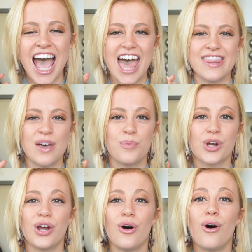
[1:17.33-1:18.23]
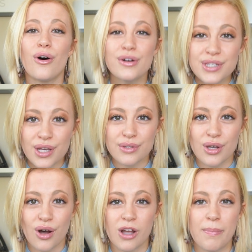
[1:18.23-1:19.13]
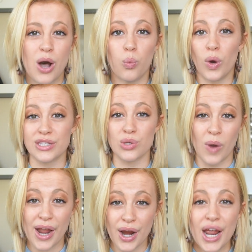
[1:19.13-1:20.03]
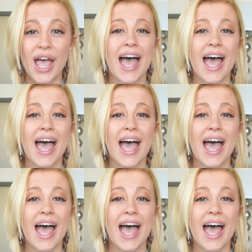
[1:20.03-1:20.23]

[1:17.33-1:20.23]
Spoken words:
And then we're gonna also talk about what to wear